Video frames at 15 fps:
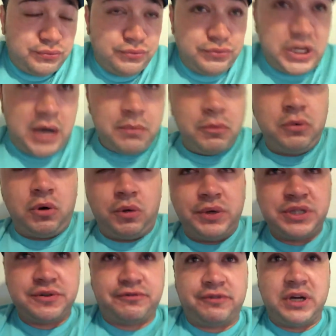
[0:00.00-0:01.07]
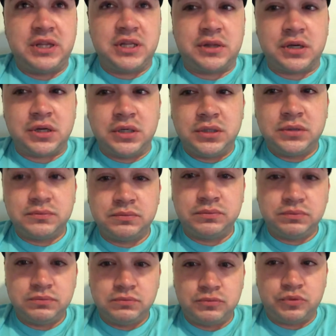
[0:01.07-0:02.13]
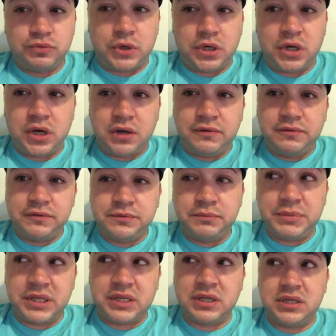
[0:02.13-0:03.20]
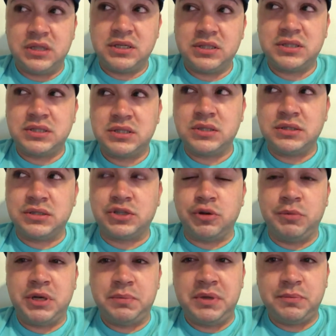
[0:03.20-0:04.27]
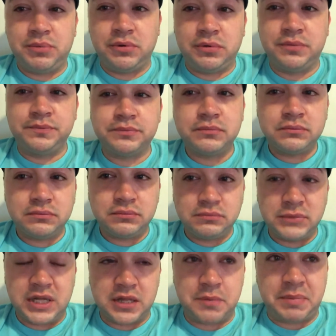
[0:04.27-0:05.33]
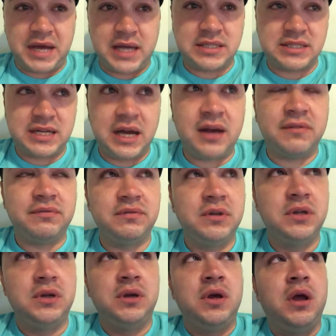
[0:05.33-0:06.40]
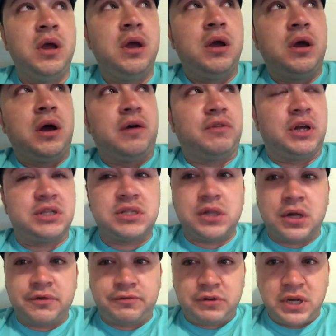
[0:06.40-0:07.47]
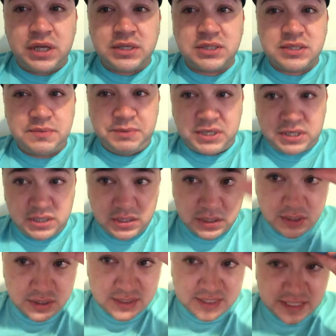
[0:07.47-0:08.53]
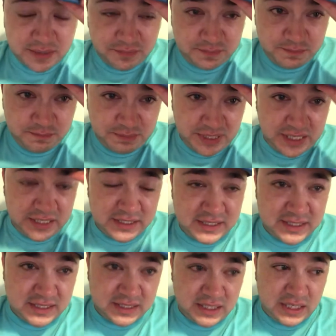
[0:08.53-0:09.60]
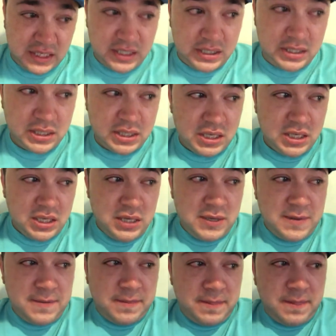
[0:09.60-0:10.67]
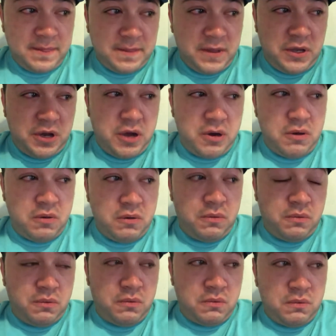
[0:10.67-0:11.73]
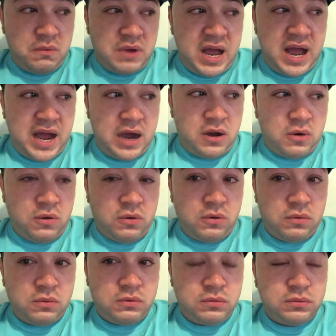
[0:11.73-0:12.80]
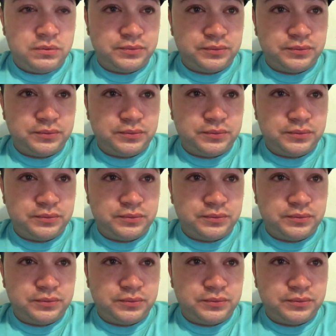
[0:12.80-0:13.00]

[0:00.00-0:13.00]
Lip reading: I'm always afraid that they're gonna run off because so many people in the past have. I've lost a lot of friends because they begin to see, you know, how